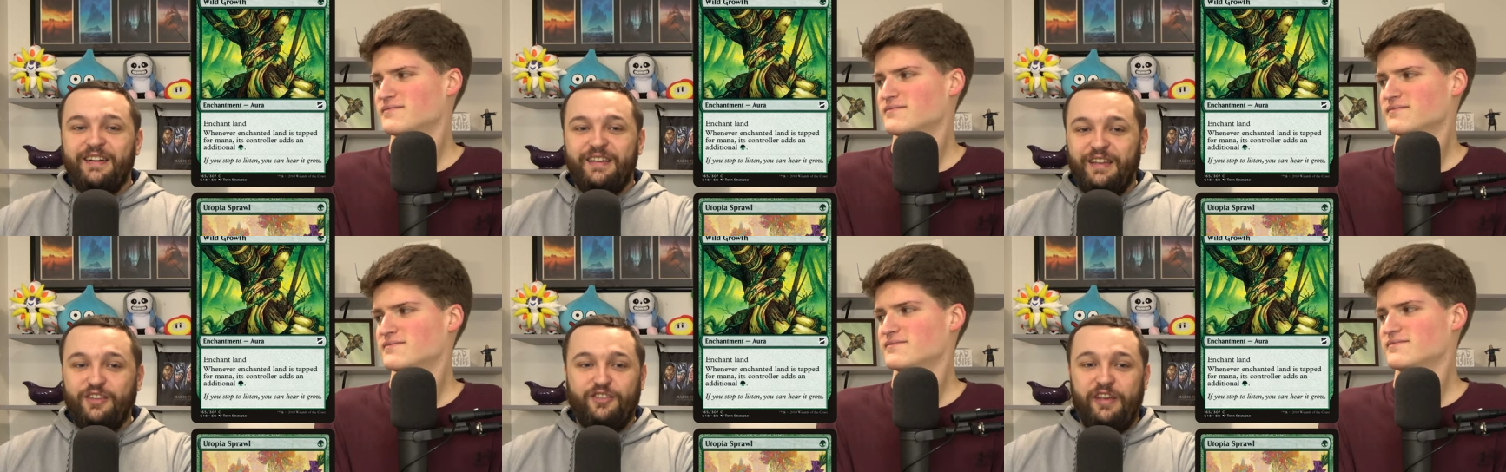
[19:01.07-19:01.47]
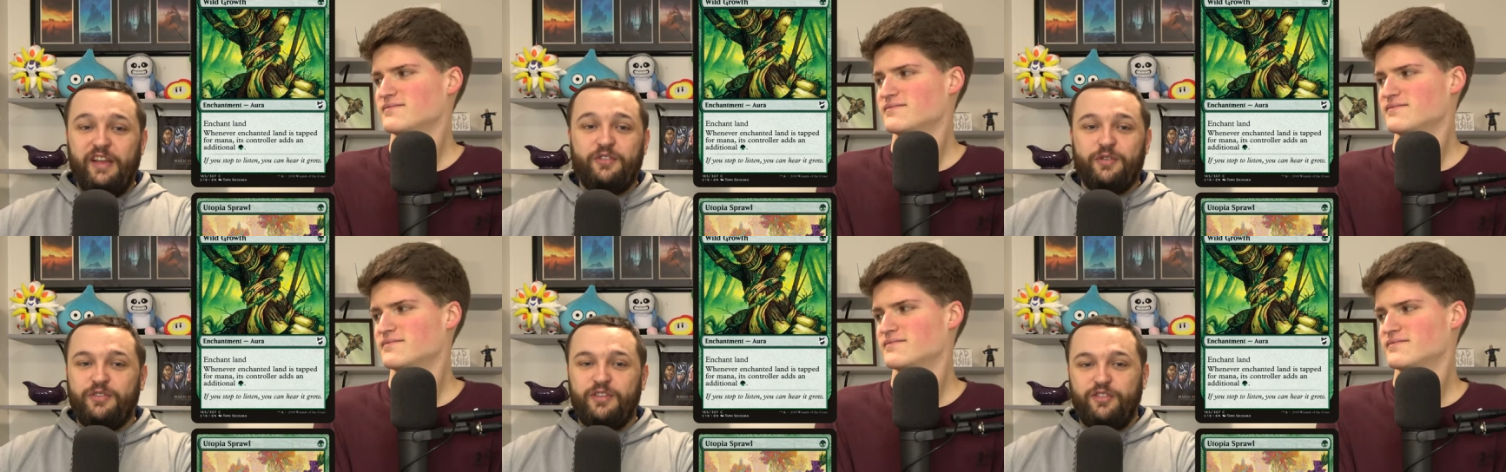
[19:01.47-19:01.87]

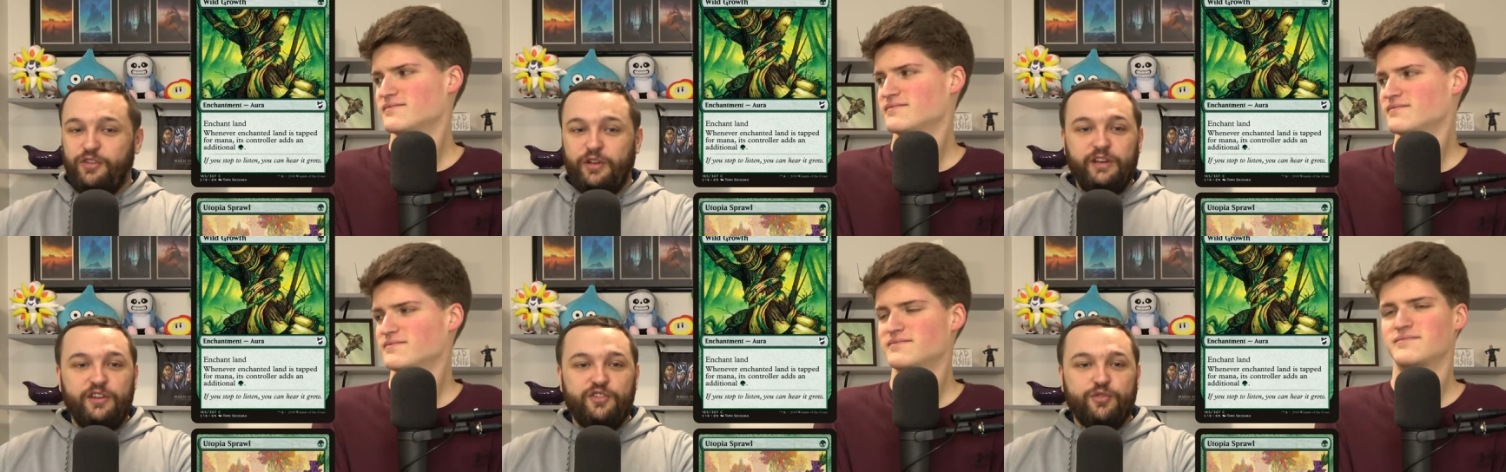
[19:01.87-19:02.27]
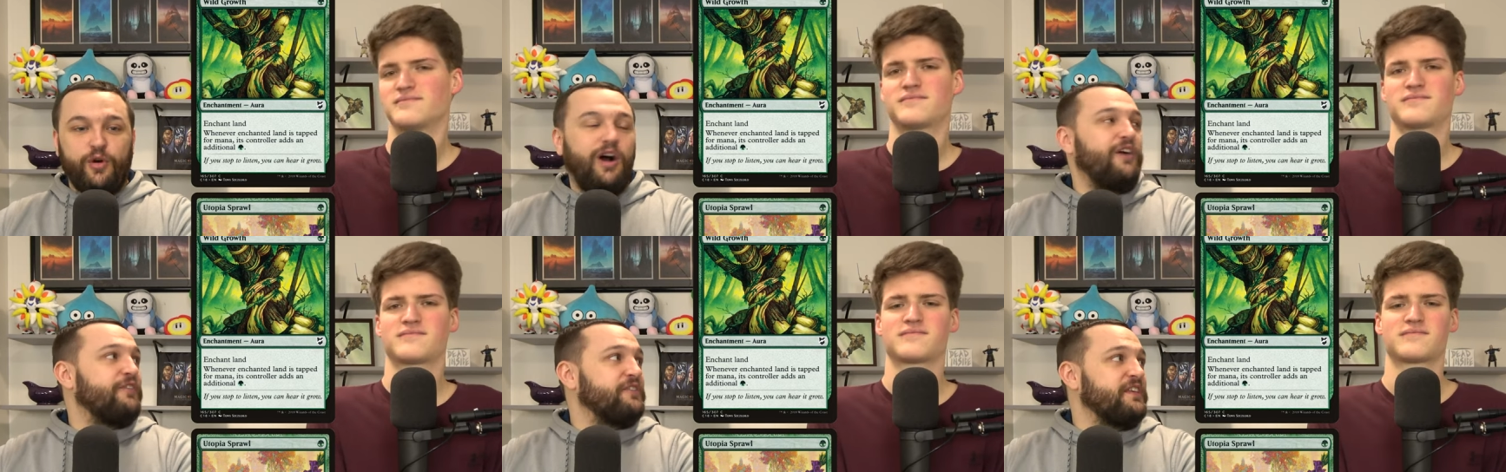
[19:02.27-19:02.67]
Speaker 1: Enchantresses. You're going to
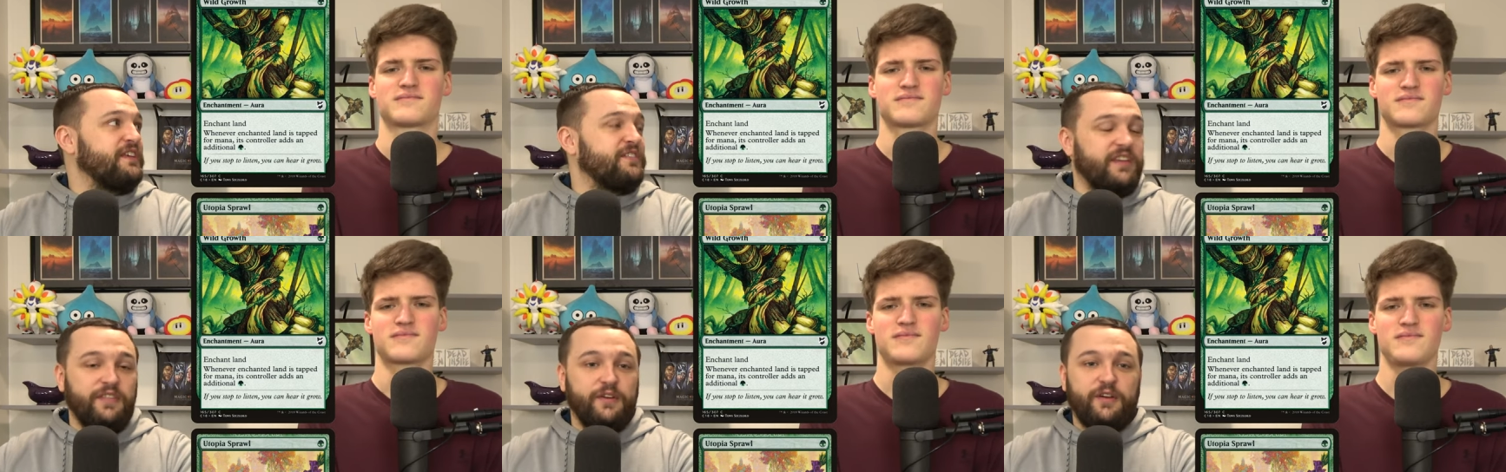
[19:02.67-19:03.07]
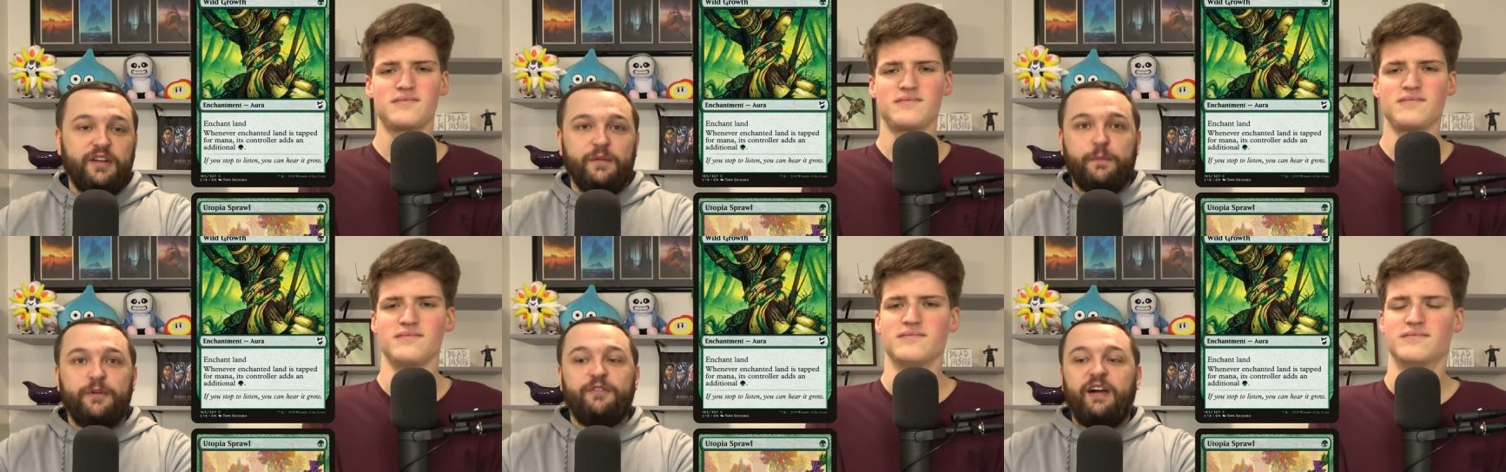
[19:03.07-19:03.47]
draw for these, and they're going
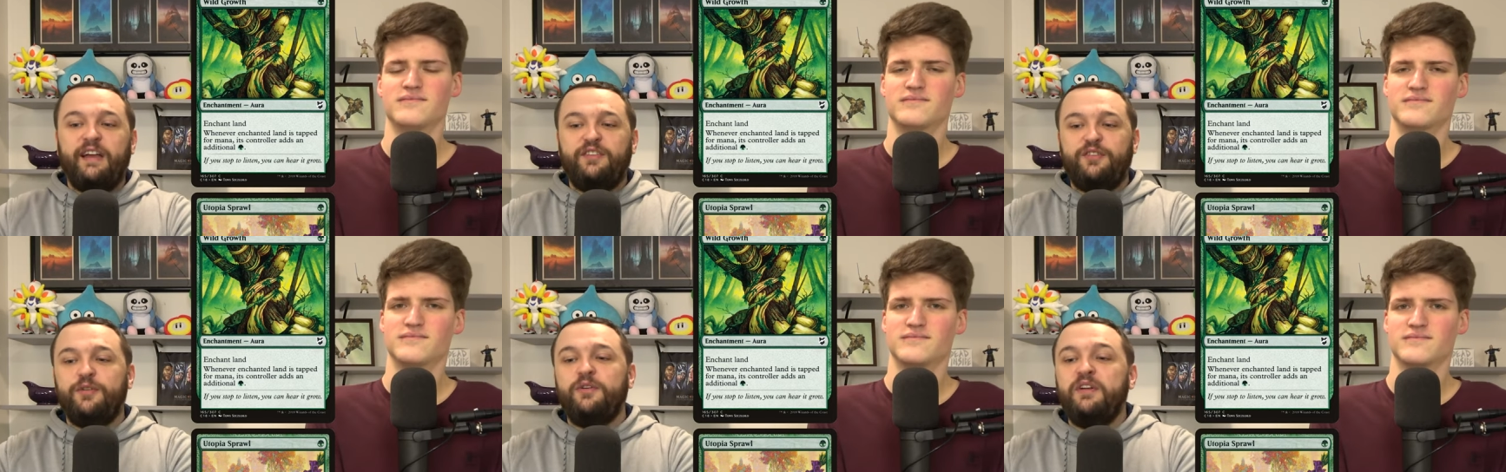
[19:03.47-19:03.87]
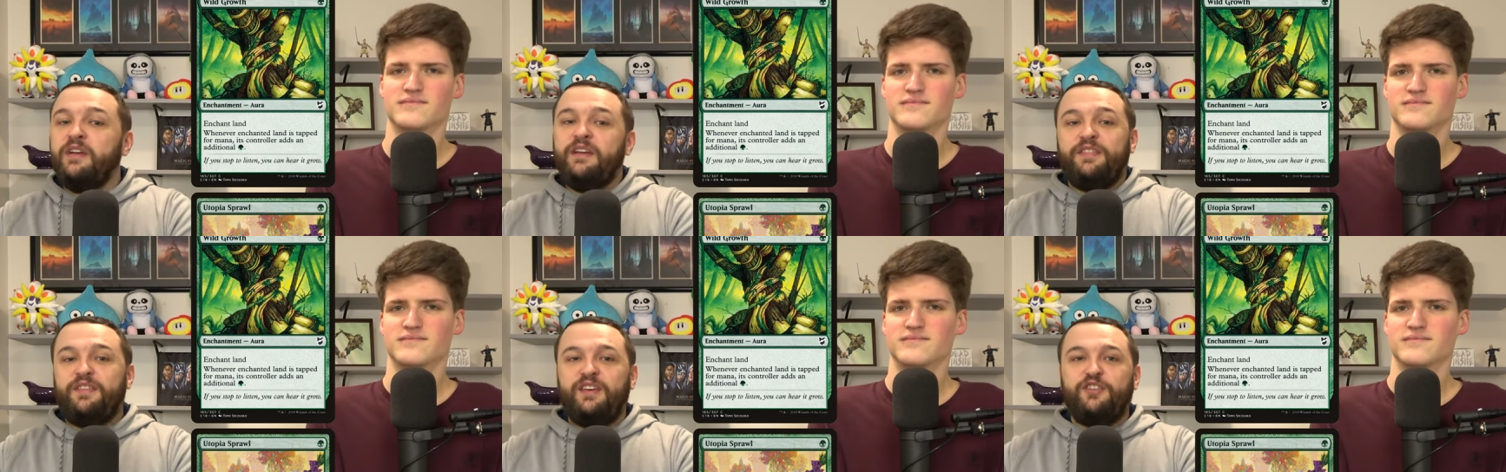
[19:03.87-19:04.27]
to provide you
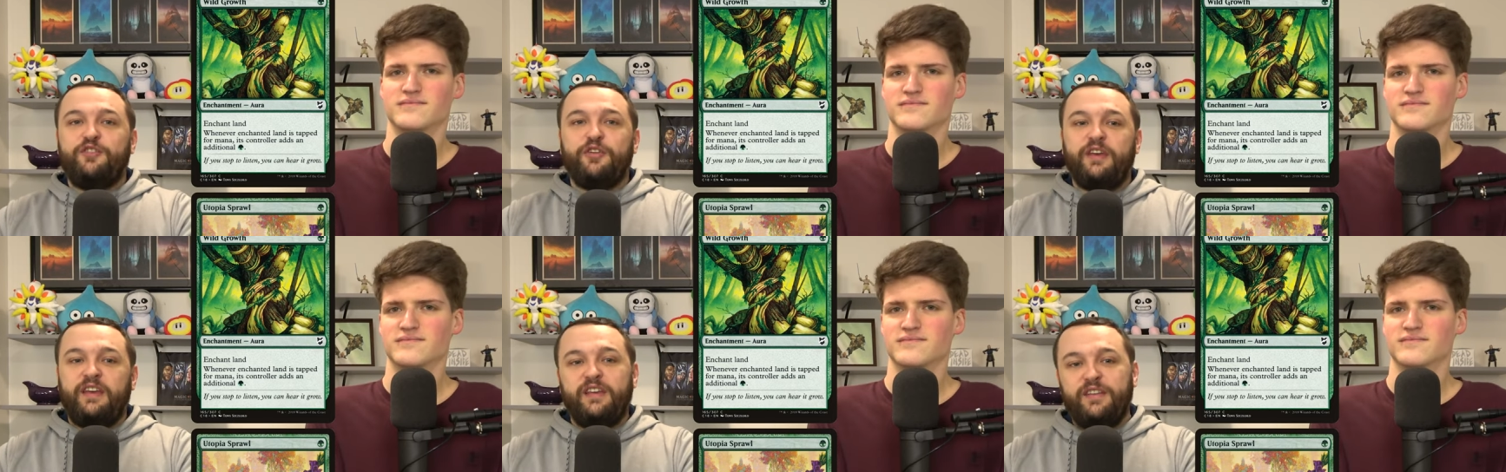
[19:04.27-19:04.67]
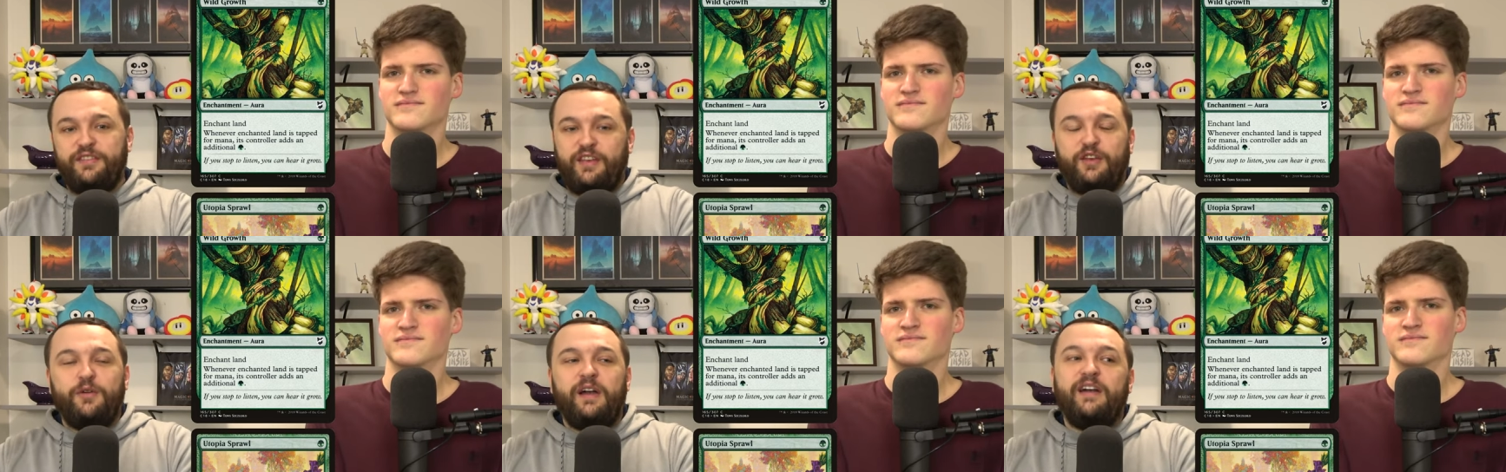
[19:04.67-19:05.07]
things for, like,
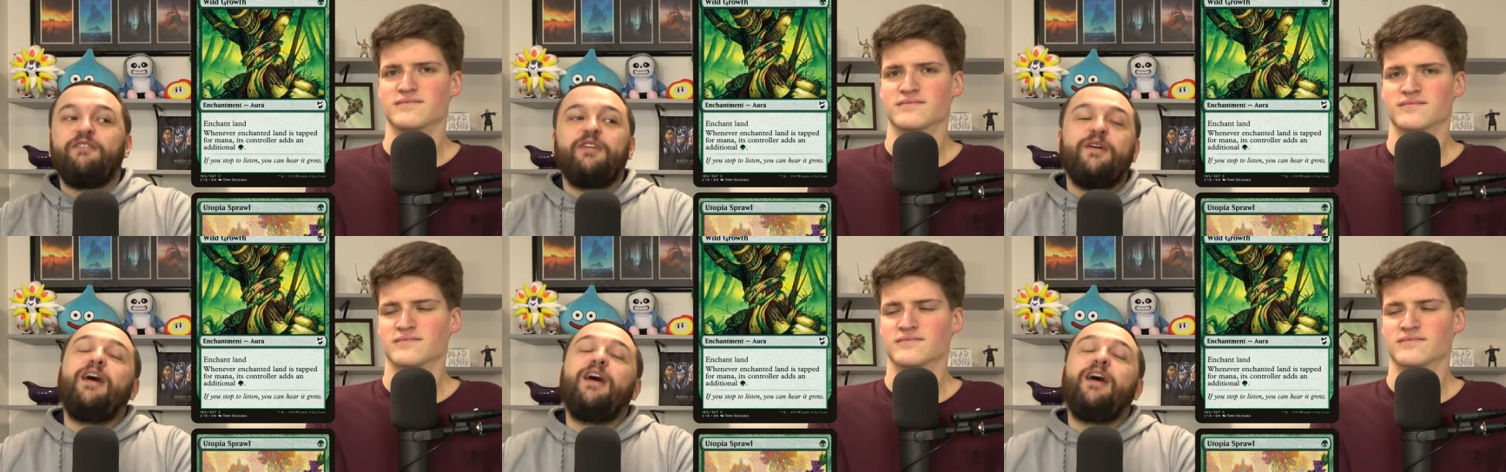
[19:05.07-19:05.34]
say you have